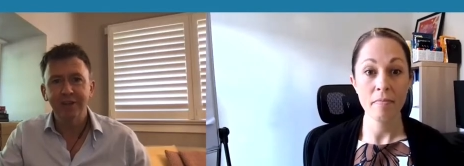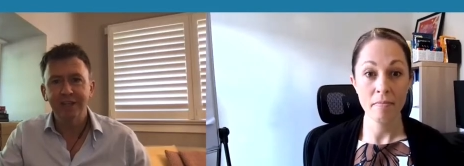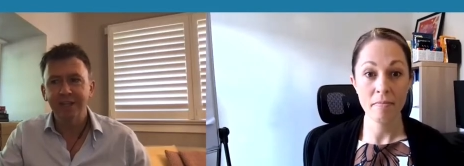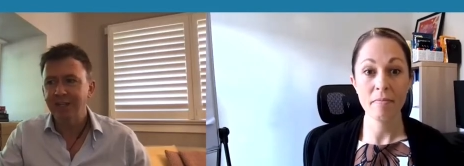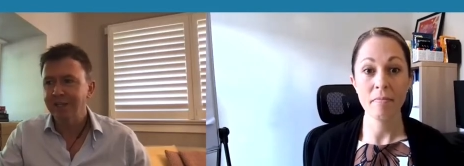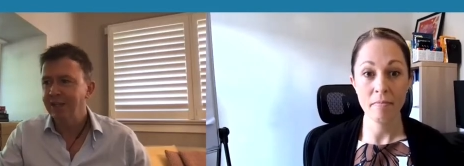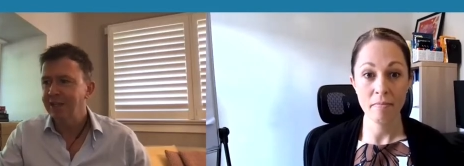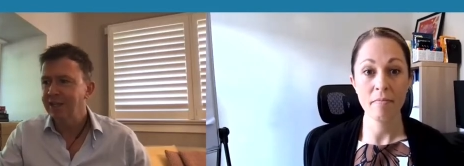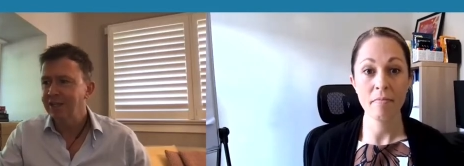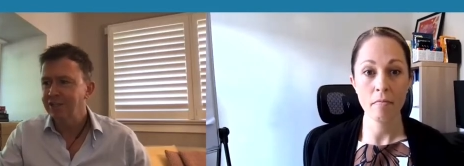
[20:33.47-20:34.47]
Speaker 1: uh, of
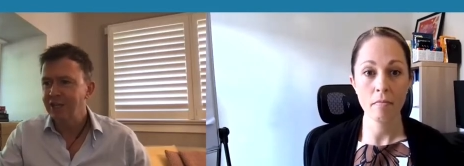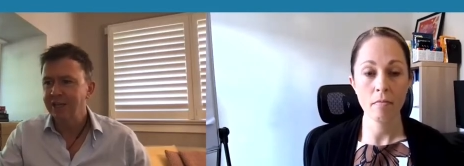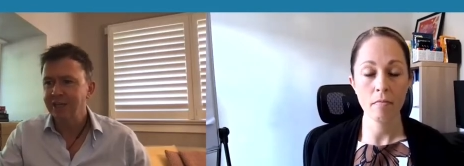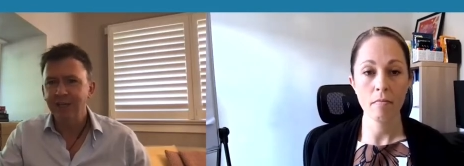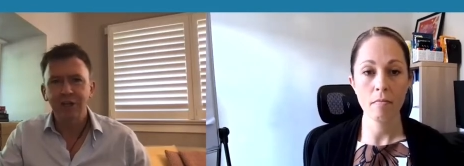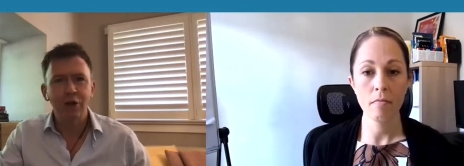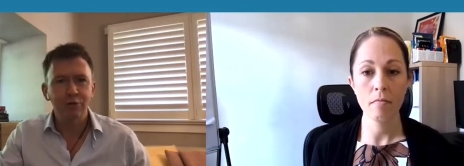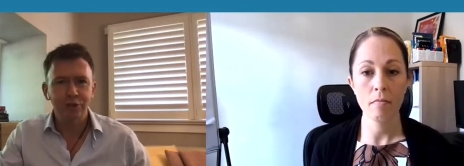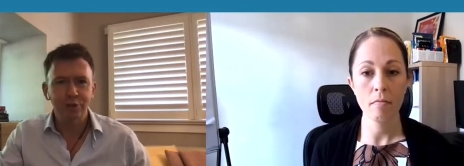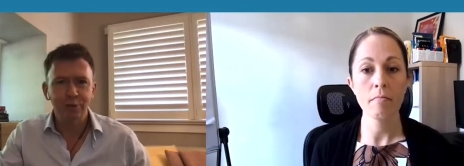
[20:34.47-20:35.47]
thinking,
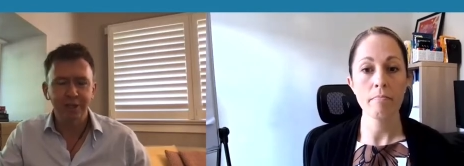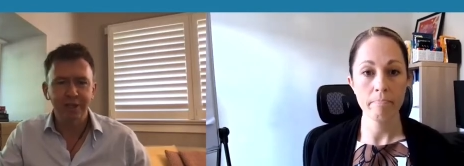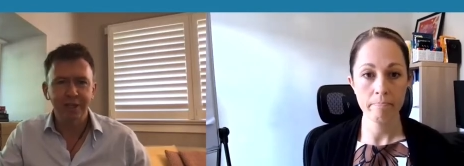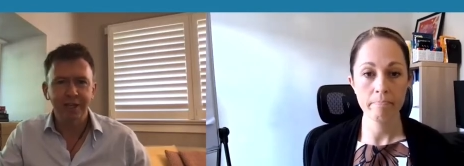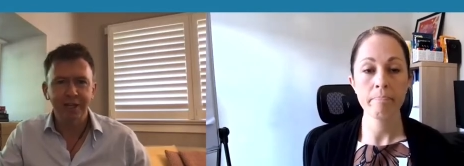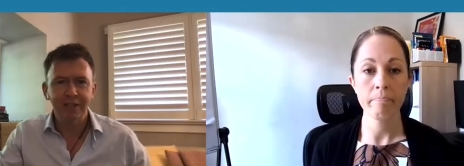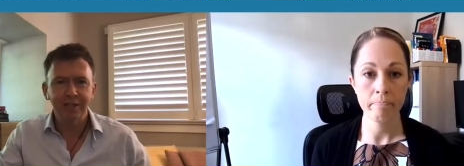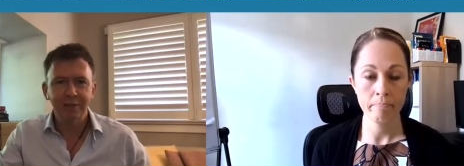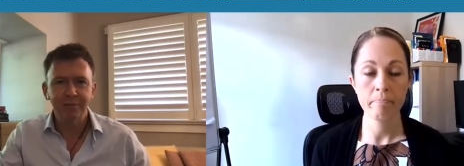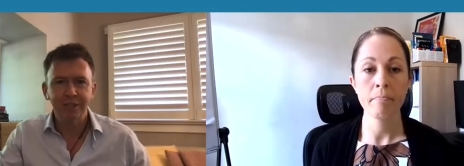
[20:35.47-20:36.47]
gender, culture within
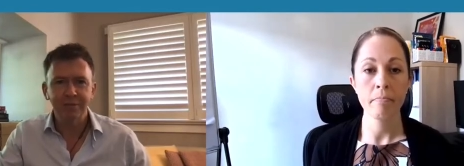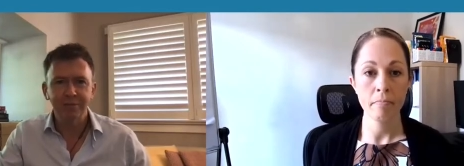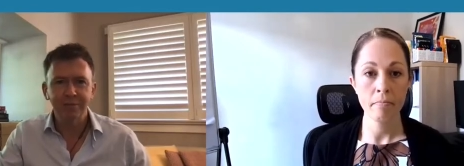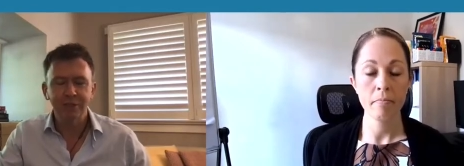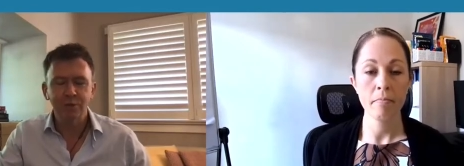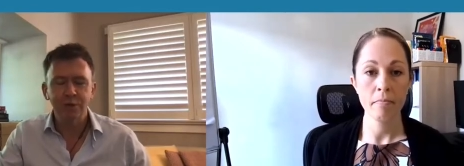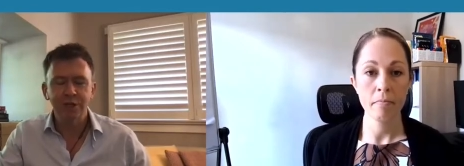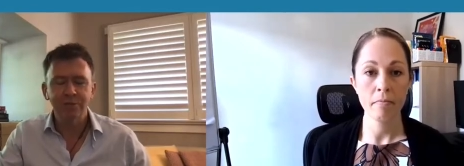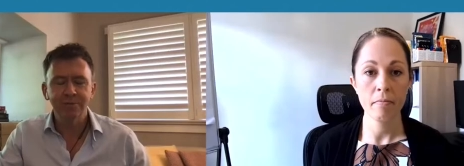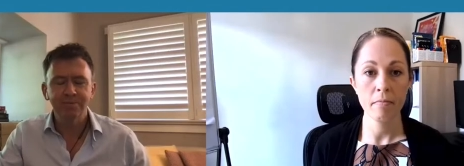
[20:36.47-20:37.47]
the leadership
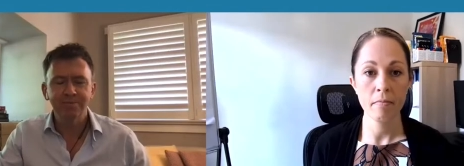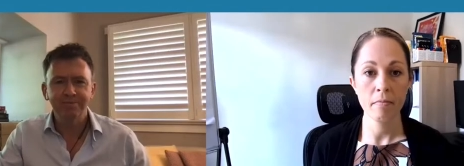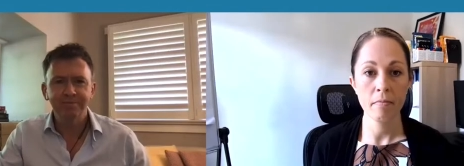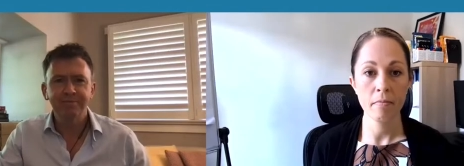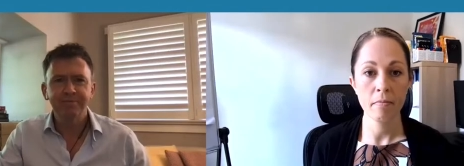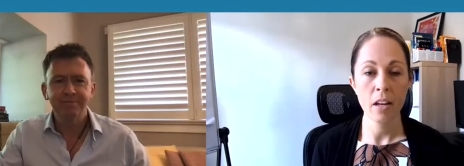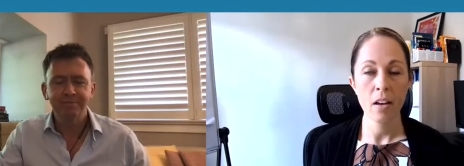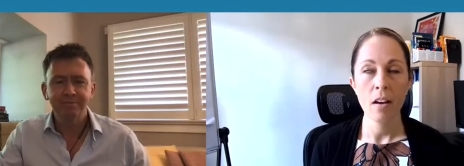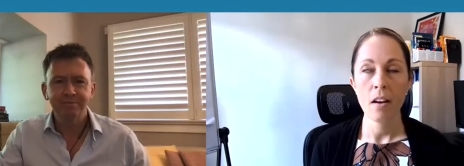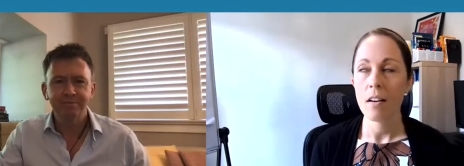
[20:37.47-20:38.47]
teams as well.
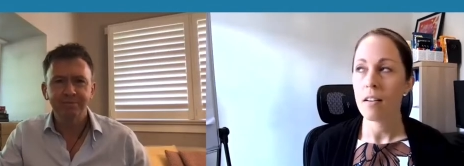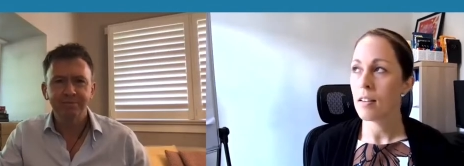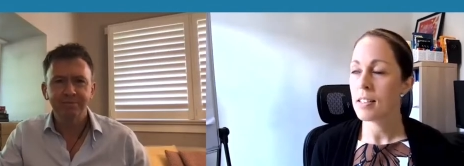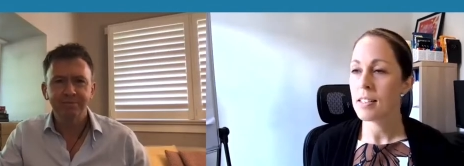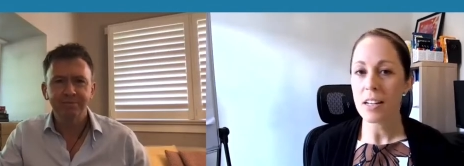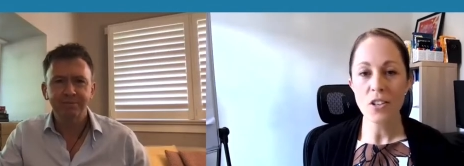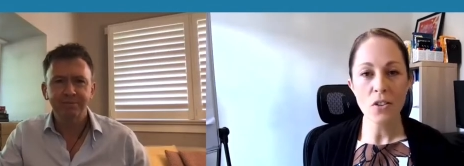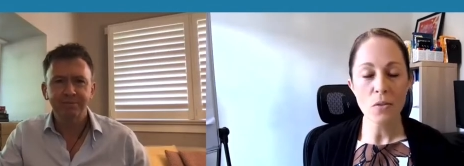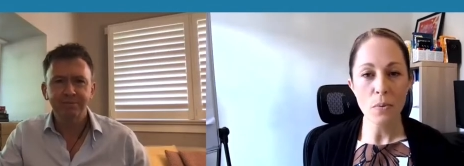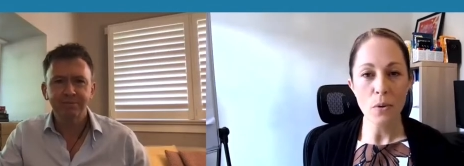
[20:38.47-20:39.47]
Speaker 2: Oh, such a
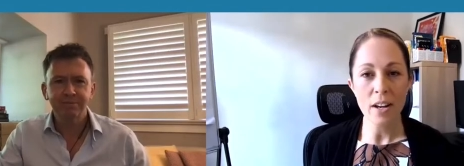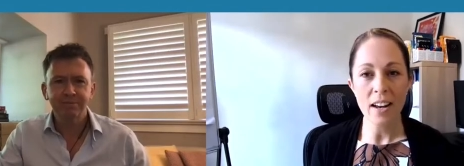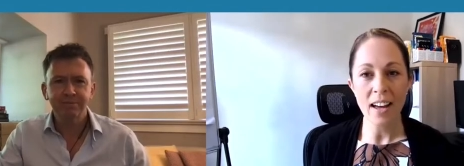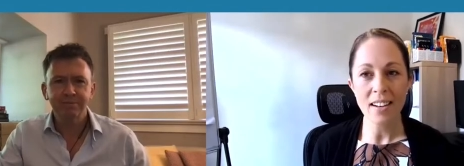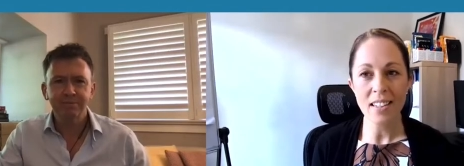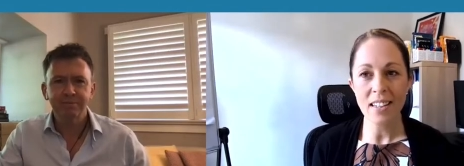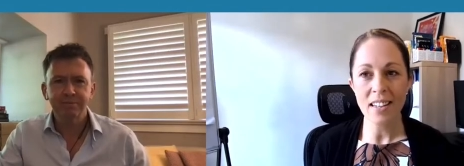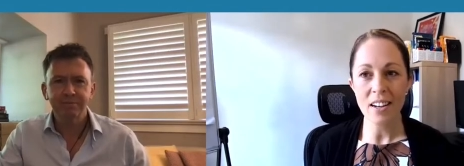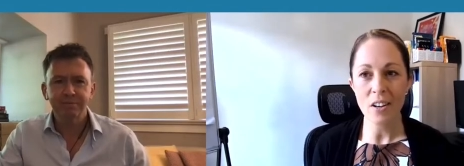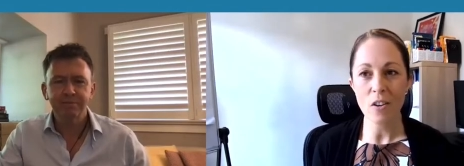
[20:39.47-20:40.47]
good point.
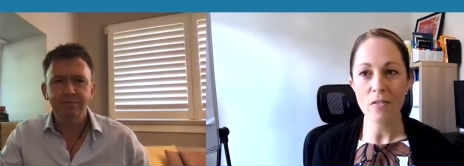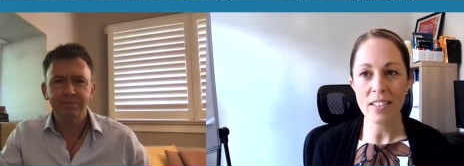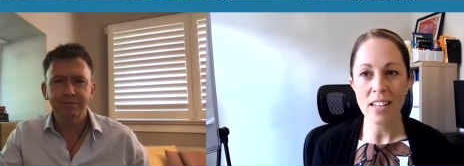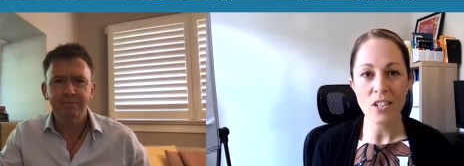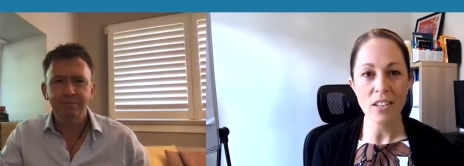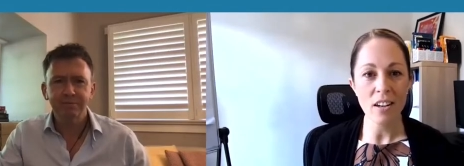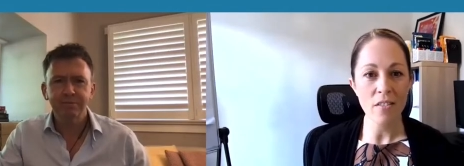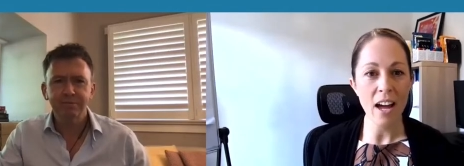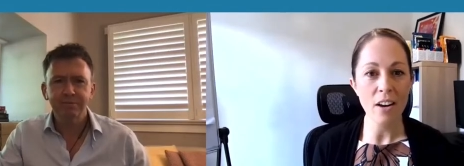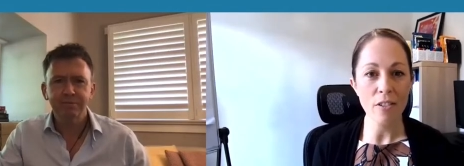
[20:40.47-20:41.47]
Actually, a conversation that I've
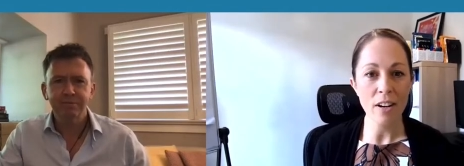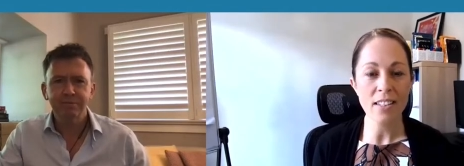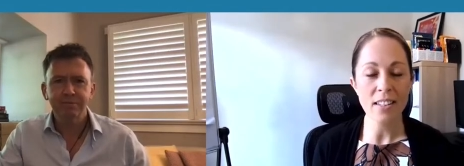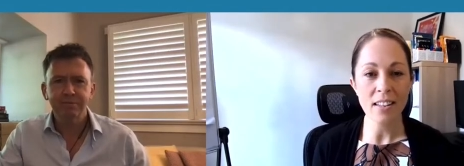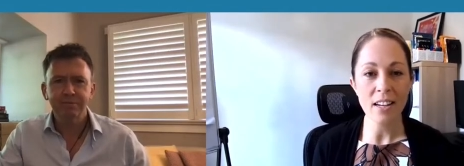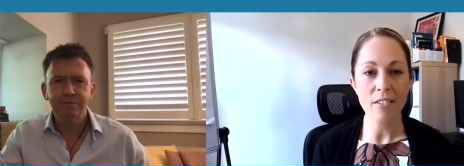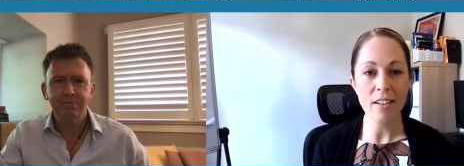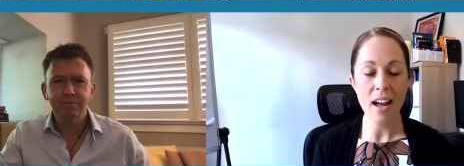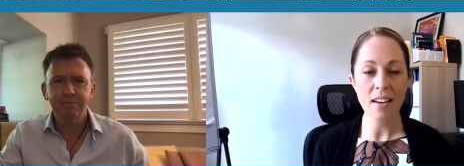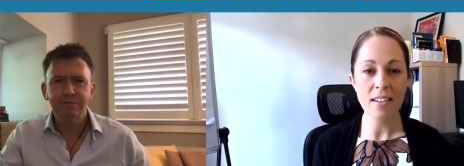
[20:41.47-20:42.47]
had recently
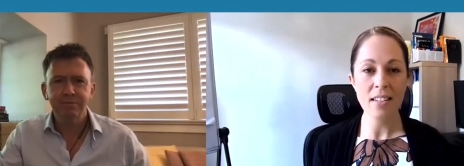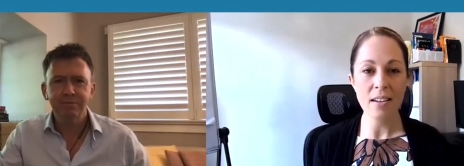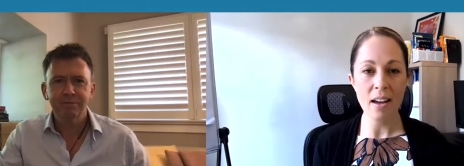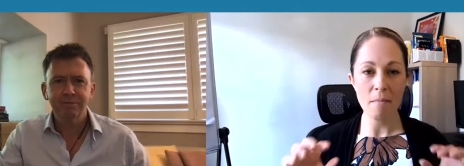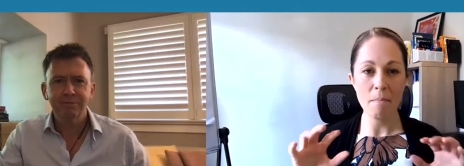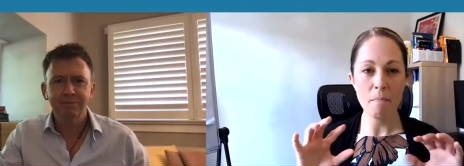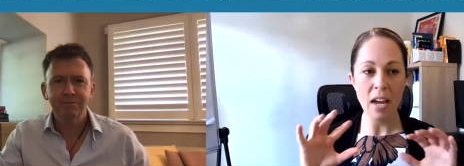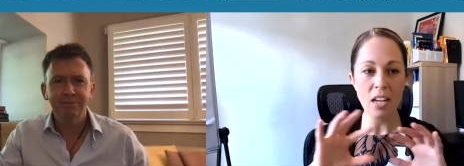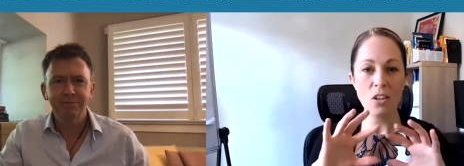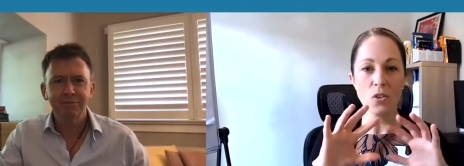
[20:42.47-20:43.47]
around um,
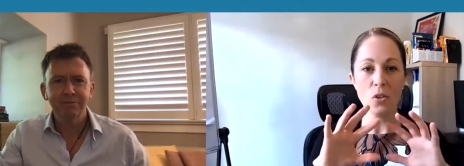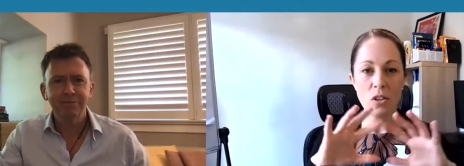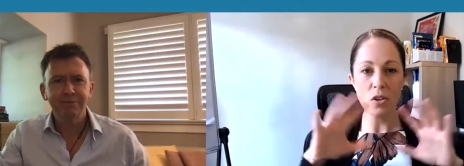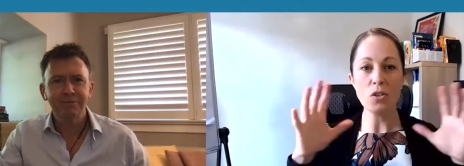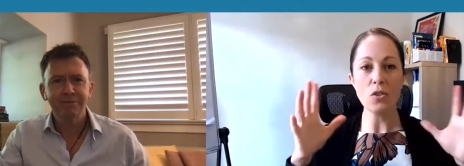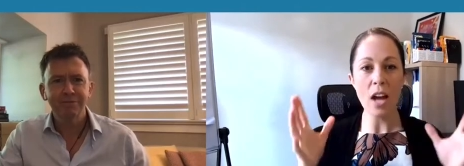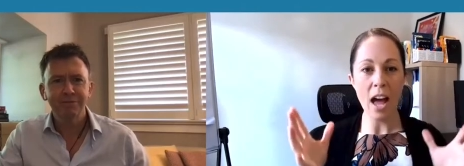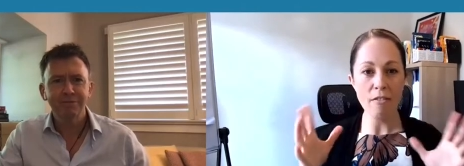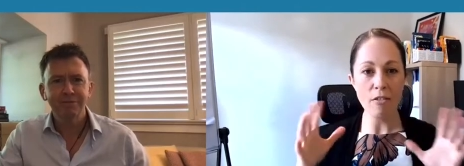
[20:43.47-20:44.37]
making sure that you do have a